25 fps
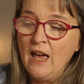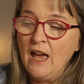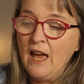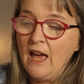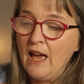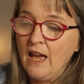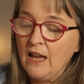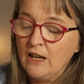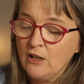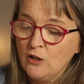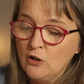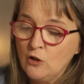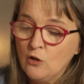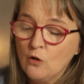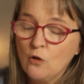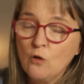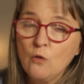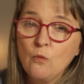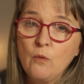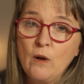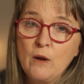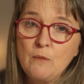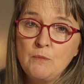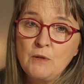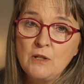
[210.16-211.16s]
and your
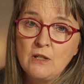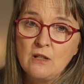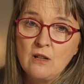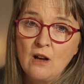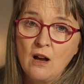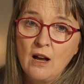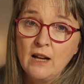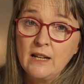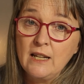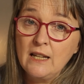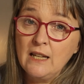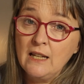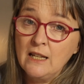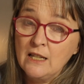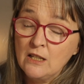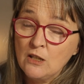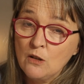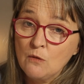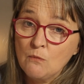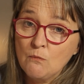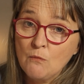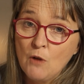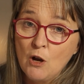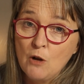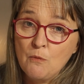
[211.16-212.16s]
website
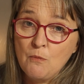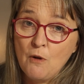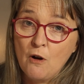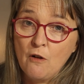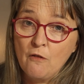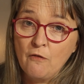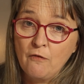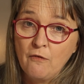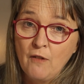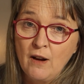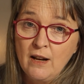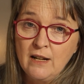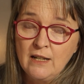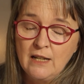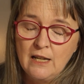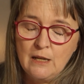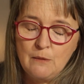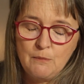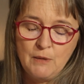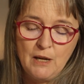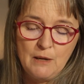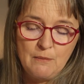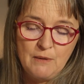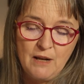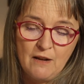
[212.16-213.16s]
isn't mobile friendly,
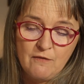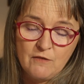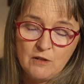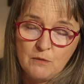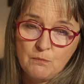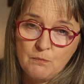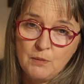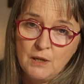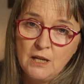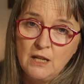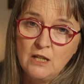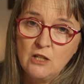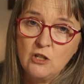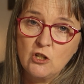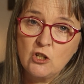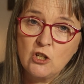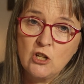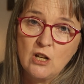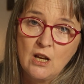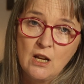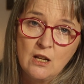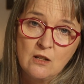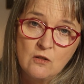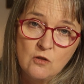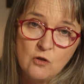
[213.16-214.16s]
people have to pinch
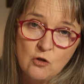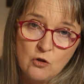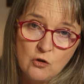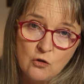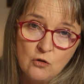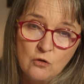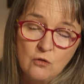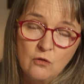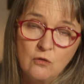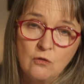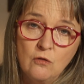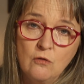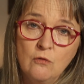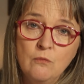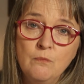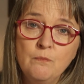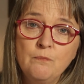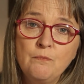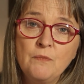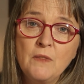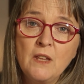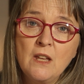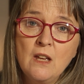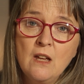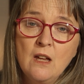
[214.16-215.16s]
and
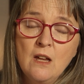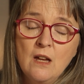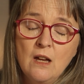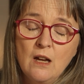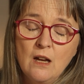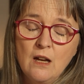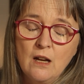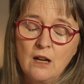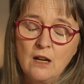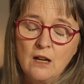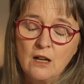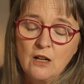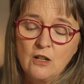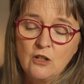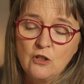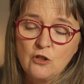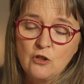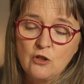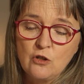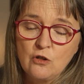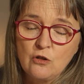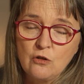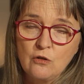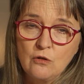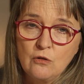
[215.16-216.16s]
zoom
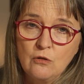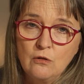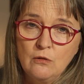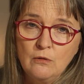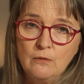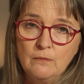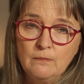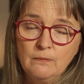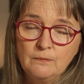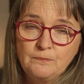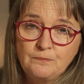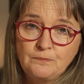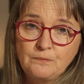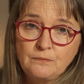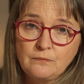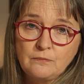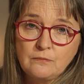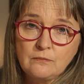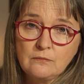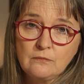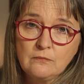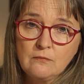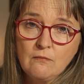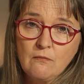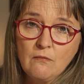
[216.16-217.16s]
to
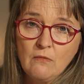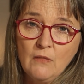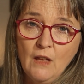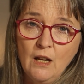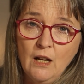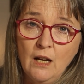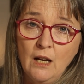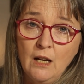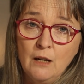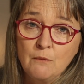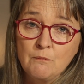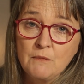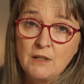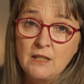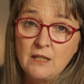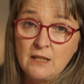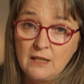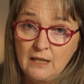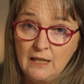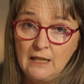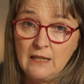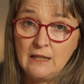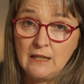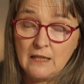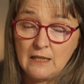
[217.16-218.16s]

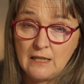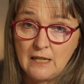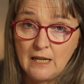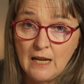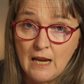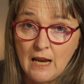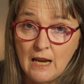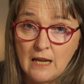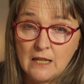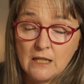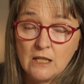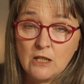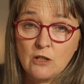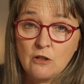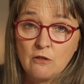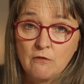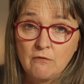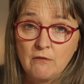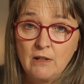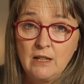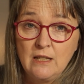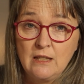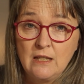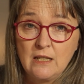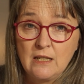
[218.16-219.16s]
see the text, to
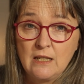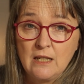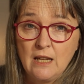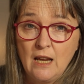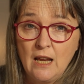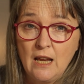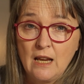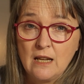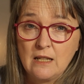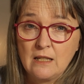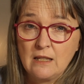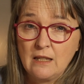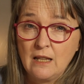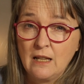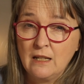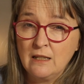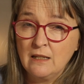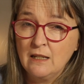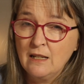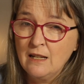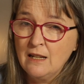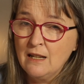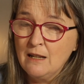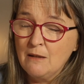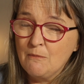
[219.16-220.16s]
read the text, then
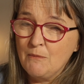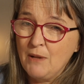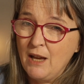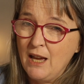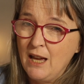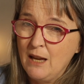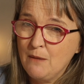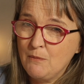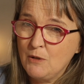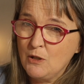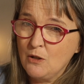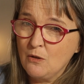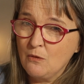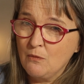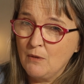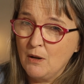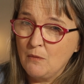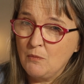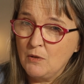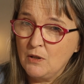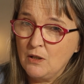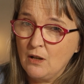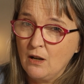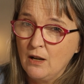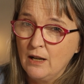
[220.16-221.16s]
perhaps your
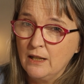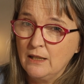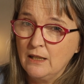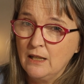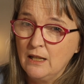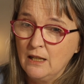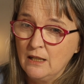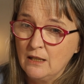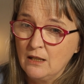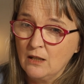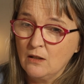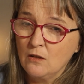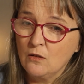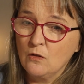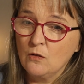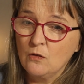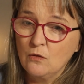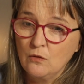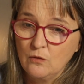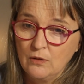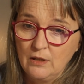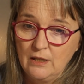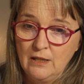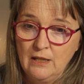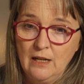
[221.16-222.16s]
website isn't
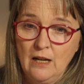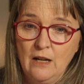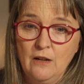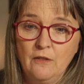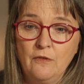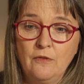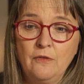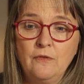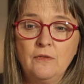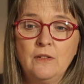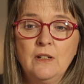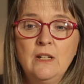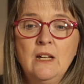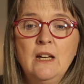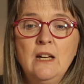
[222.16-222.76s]
good enough.